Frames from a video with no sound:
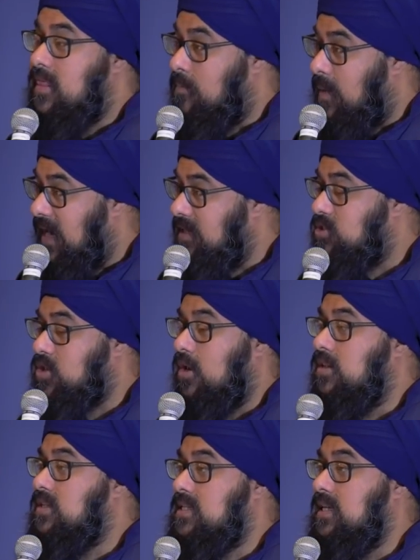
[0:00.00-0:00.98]
The mind is
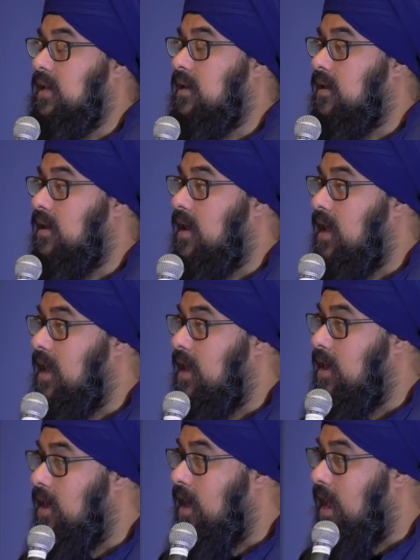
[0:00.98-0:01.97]
called a Sikh,
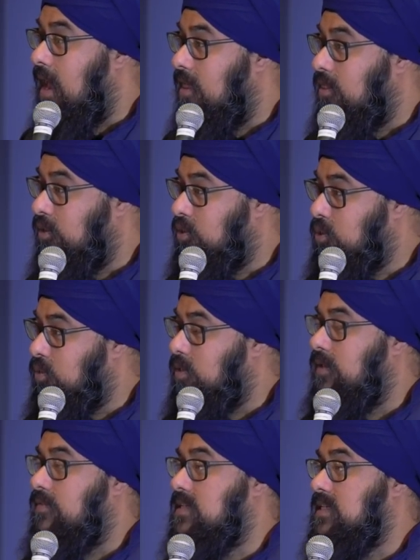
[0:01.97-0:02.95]
and the
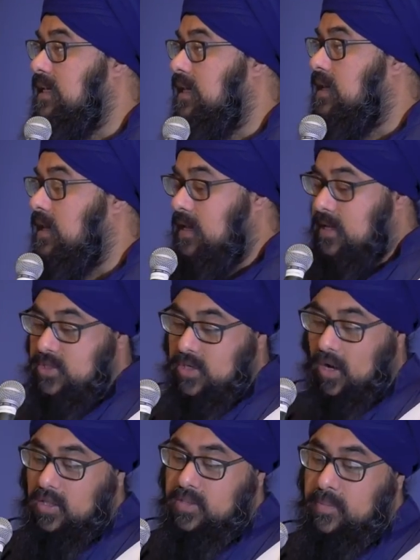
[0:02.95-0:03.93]
duty of a Sikh is
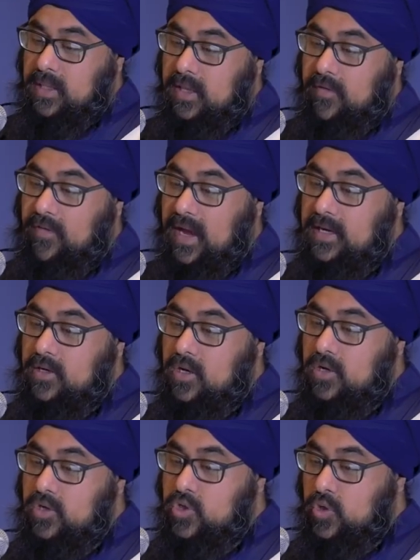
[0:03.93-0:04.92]
to ultimately find
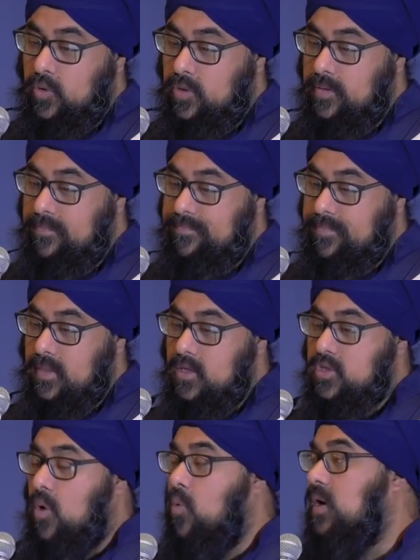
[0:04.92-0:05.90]
truth.
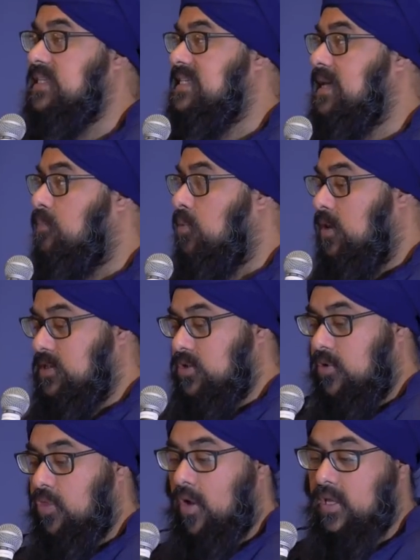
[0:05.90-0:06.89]
So what separates
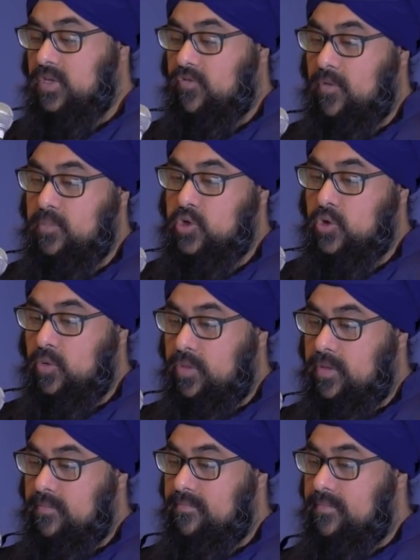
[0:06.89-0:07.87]
our thoughts from
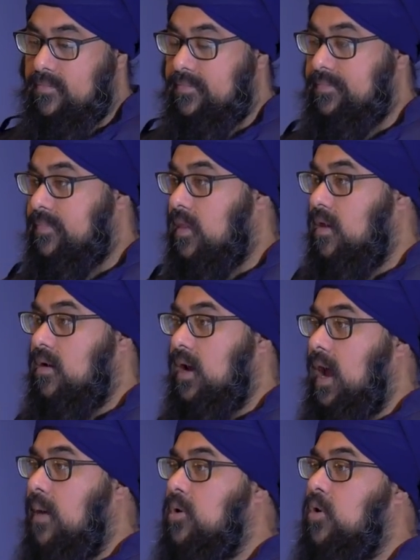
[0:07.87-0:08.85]
truth?
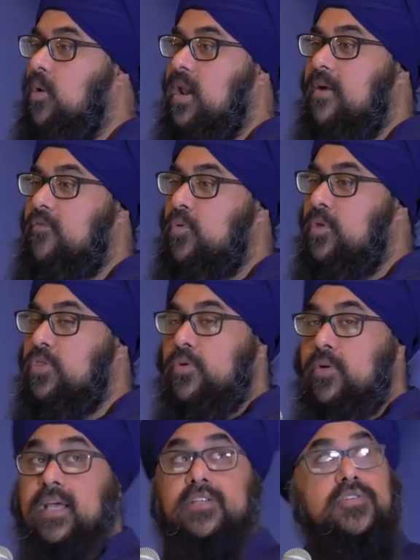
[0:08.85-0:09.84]
Okay, I'm going to run everyone
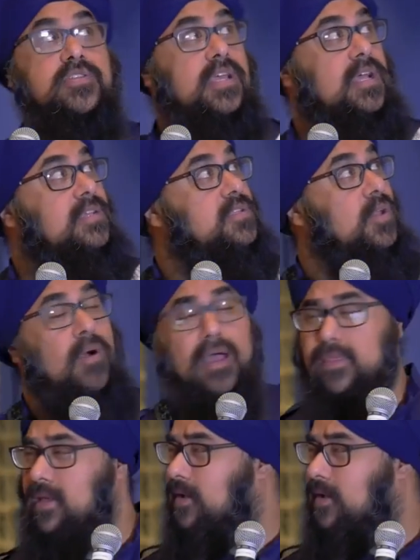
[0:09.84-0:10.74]
through an exercise, so I